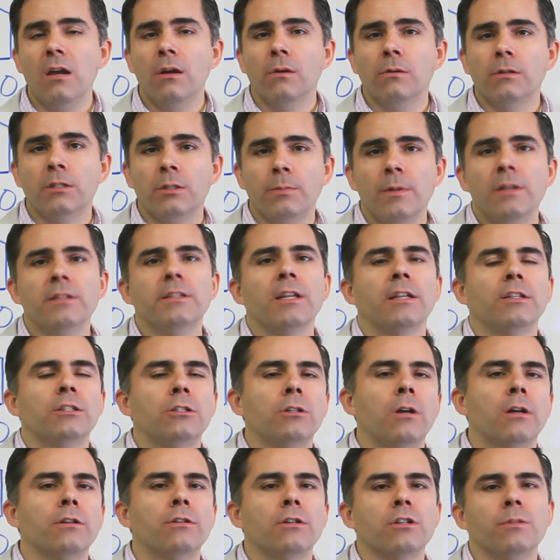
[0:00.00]
which means that
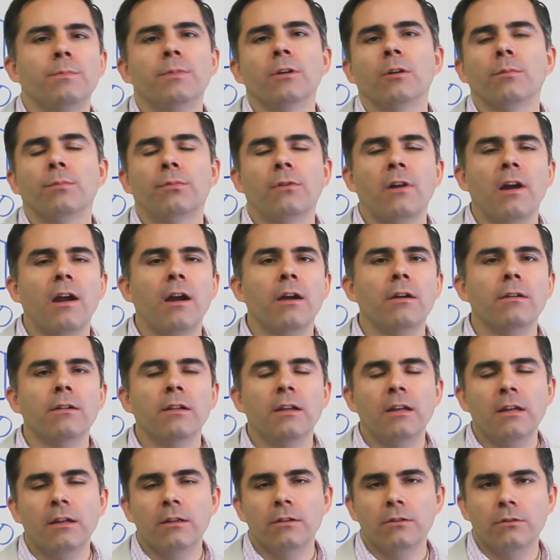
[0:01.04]
structures built prior
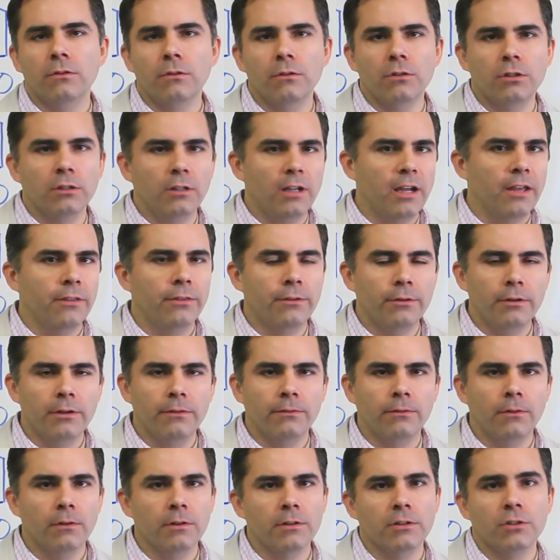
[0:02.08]
to July
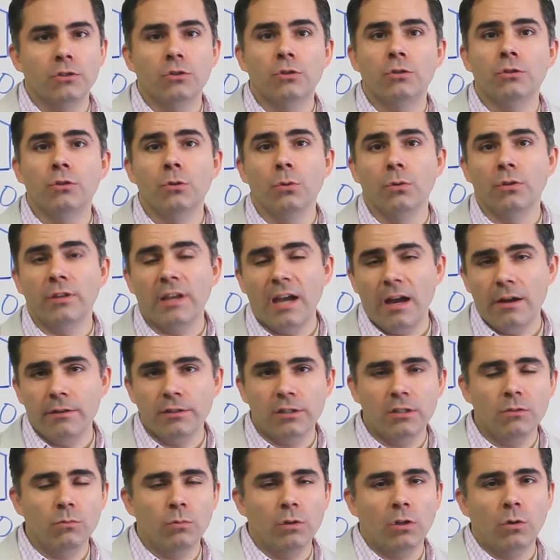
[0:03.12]
31st,
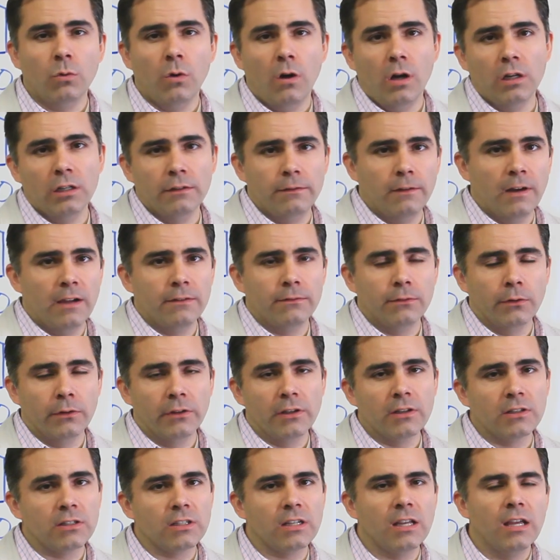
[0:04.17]
2000 would qualify for
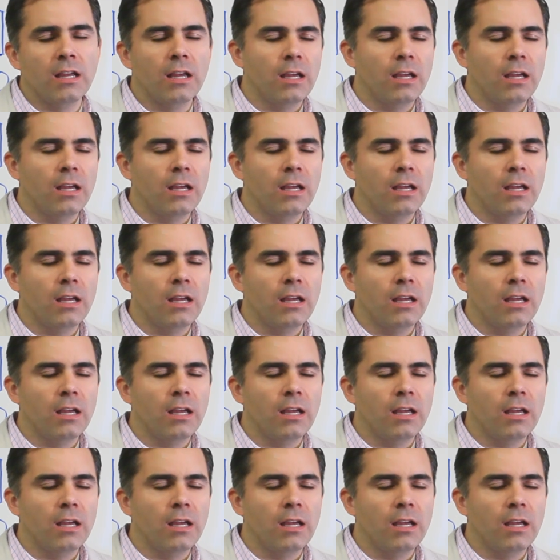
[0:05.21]
this.